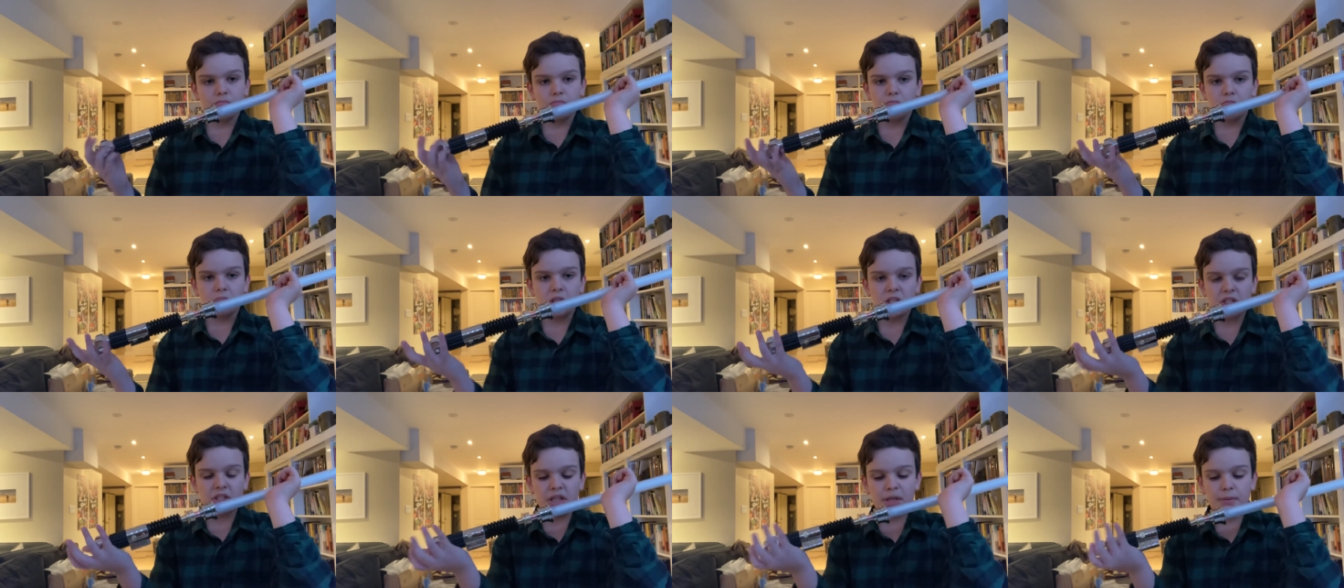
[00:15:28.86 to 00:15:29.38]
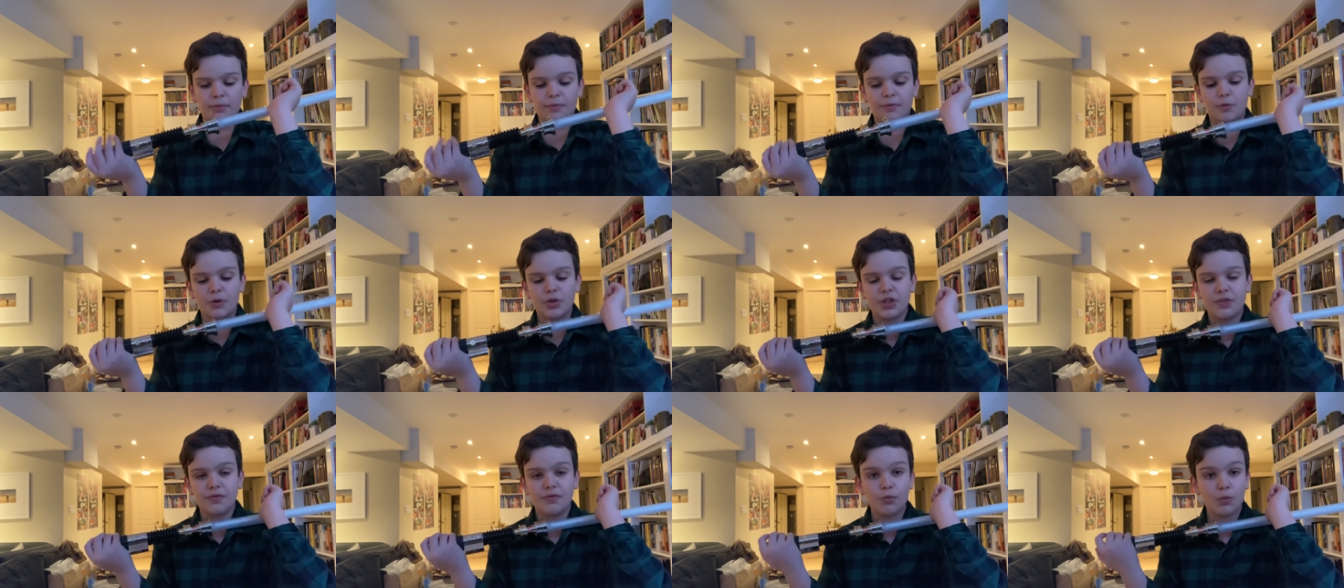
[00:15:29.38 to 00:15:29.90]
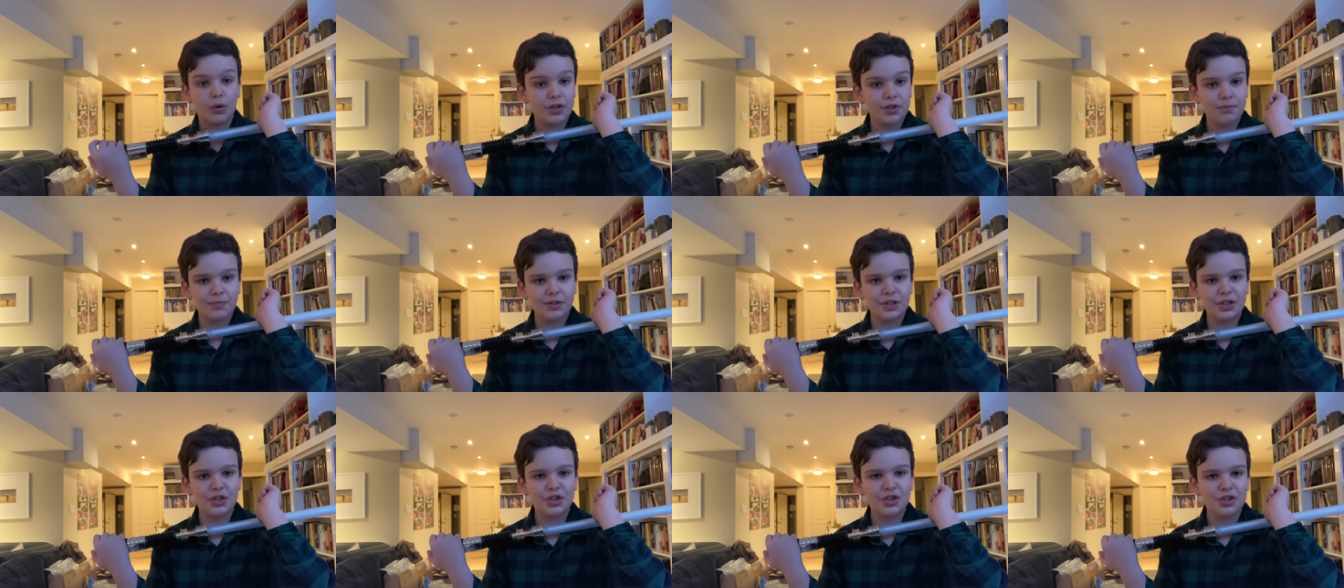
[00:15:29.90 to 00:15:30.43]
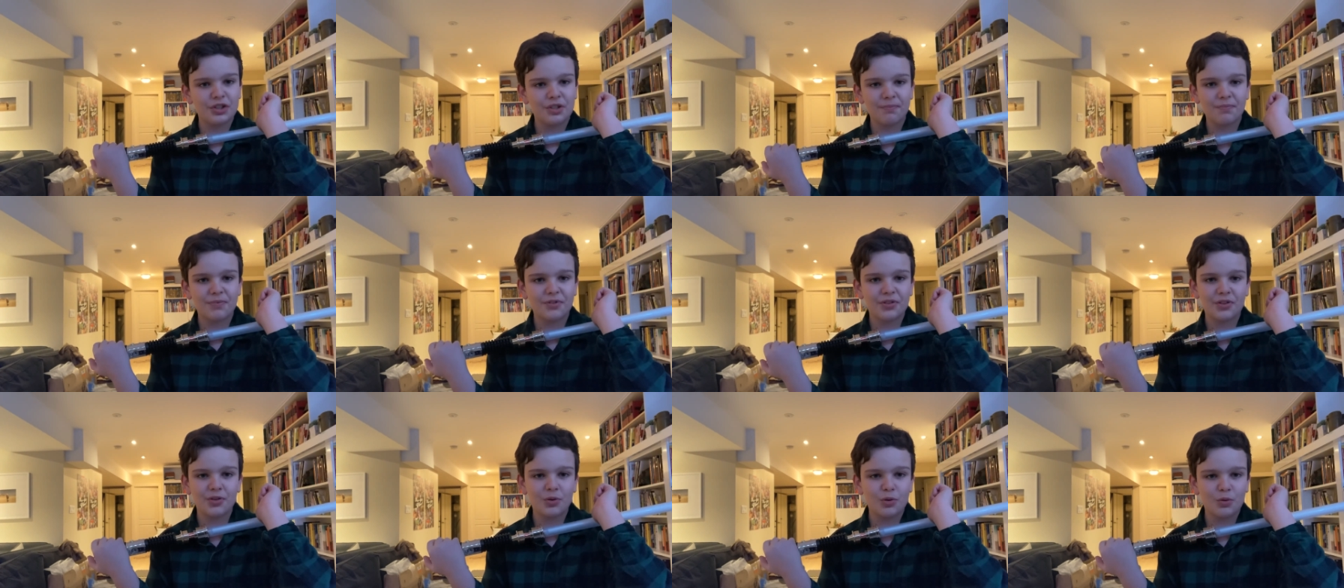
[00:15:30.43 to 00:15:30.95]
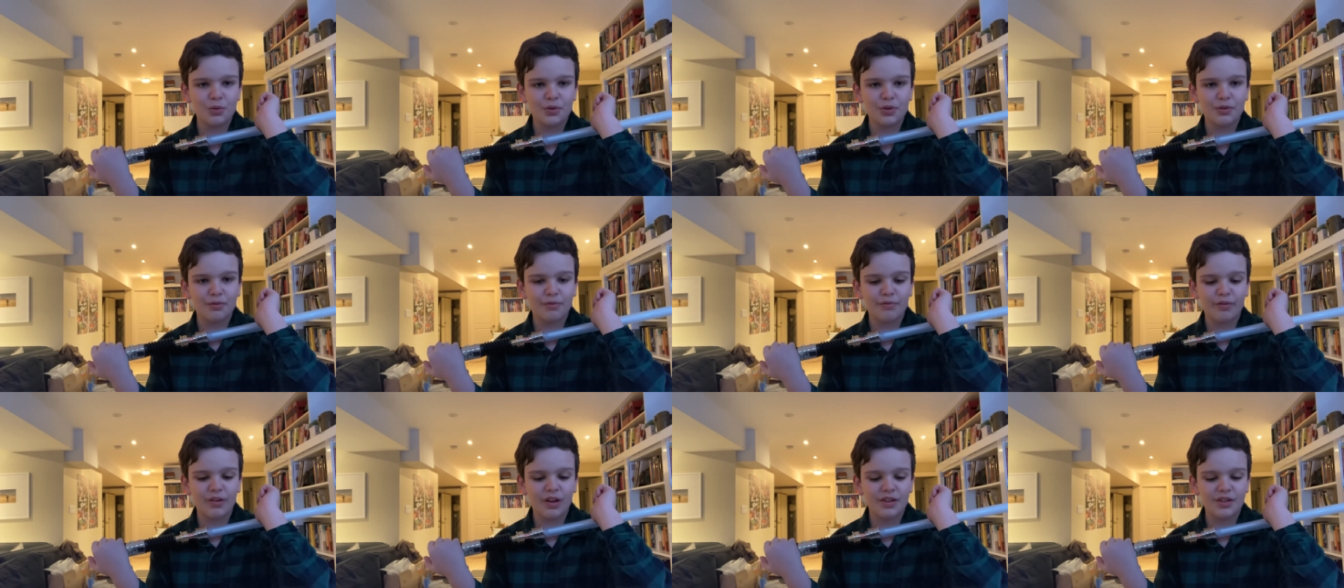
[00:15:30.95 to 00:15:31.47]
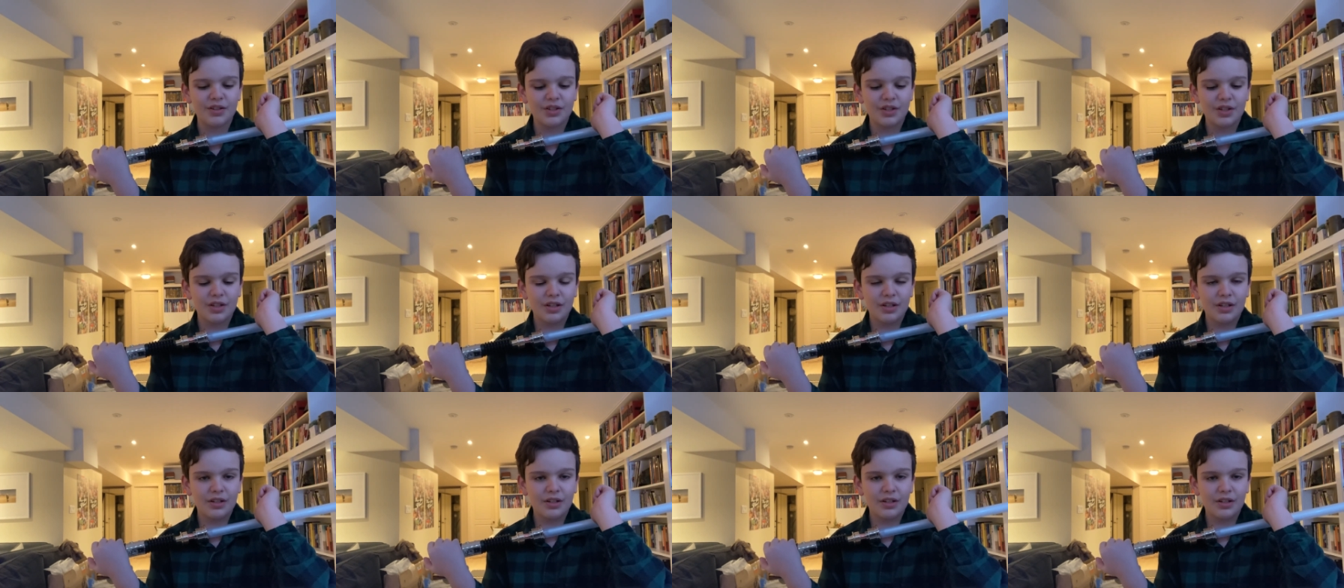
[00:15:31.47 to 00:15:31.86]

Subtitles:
get Saber Forge. If you want something cheap, just do it with your friends.